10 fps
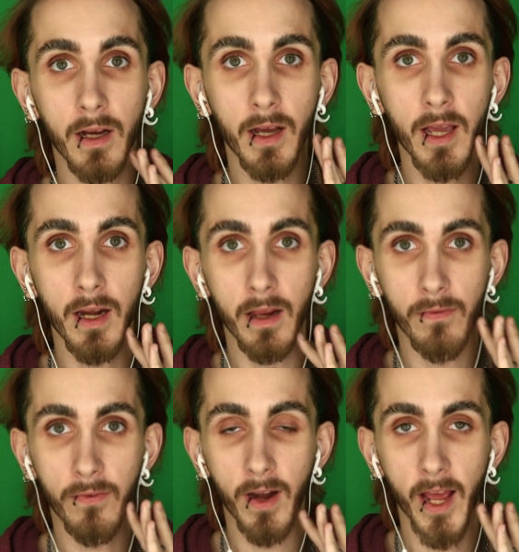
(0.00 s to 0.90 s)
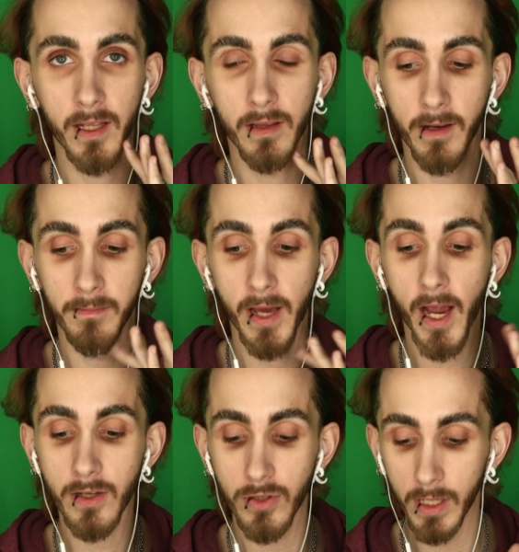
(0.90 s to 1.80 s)
really flat. I'm
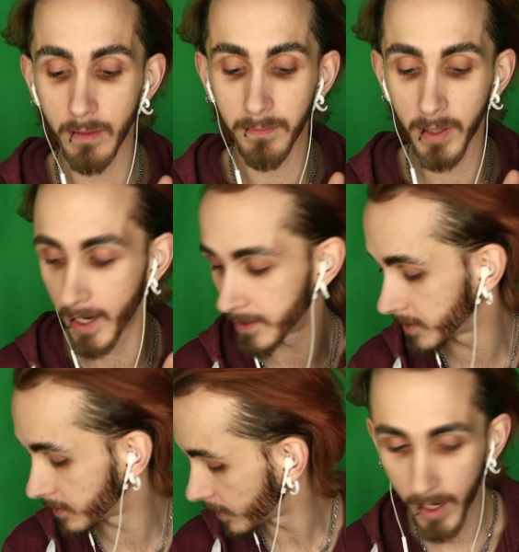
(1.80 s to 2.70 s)
actually impressed.